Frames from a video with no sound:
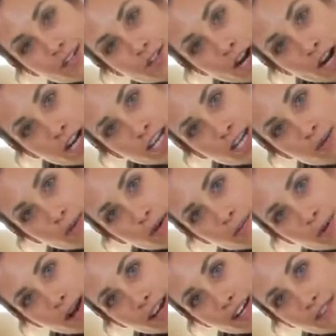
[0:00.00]
Try to keep
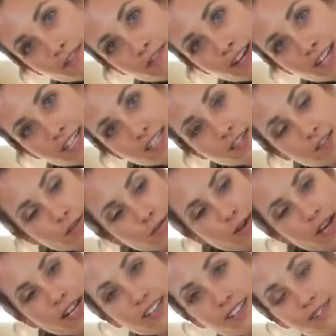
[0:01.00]
your body facing
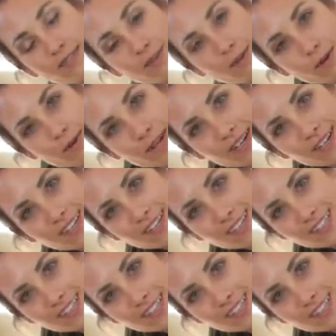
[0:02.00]
directly forward.